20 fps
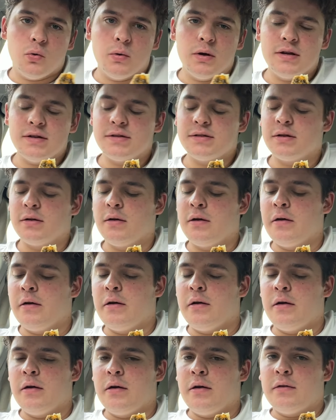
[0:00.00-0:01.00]
was
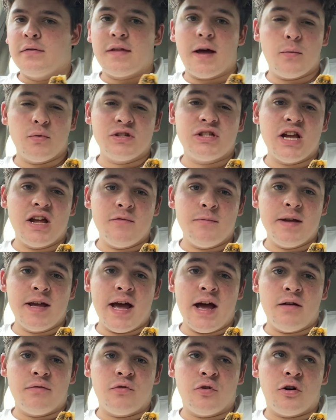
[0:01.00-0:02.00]
that would save me
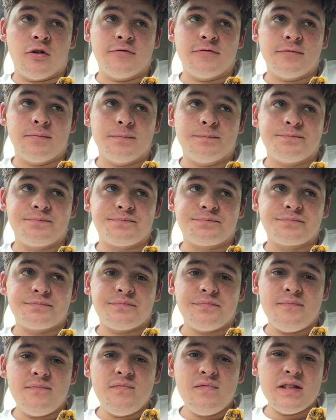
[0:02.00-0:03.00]
half off.
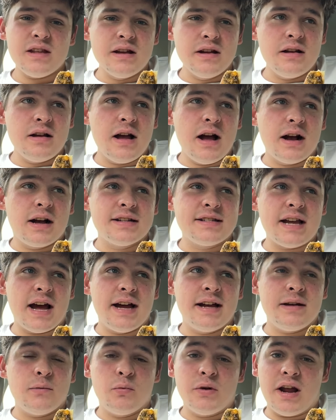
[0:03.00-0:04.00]
Cause
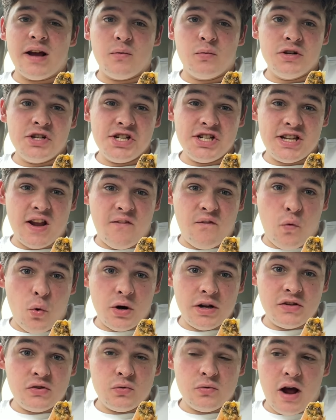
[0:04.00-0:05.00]
I, when I, when she said
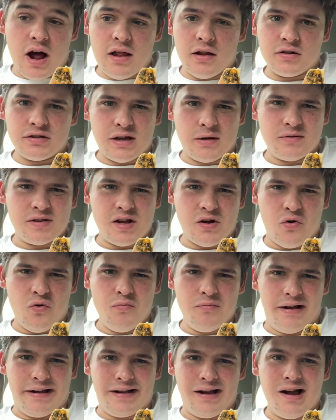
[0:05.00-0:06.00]
$42, I was like, oh
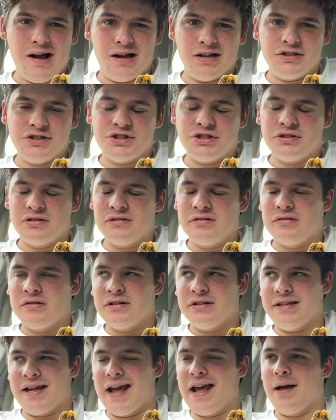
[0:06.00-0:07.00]
my gosh,
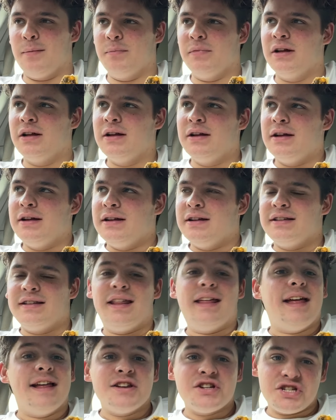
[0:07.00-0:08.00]
damn.
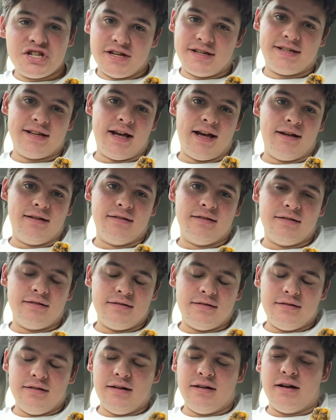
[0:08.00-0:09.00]
Then she said,
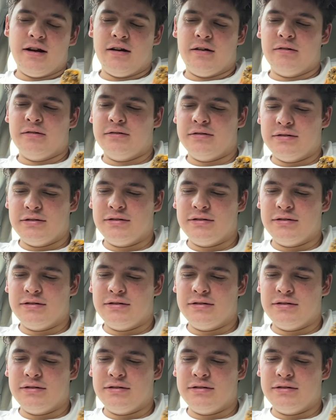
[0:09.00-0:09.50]
you know,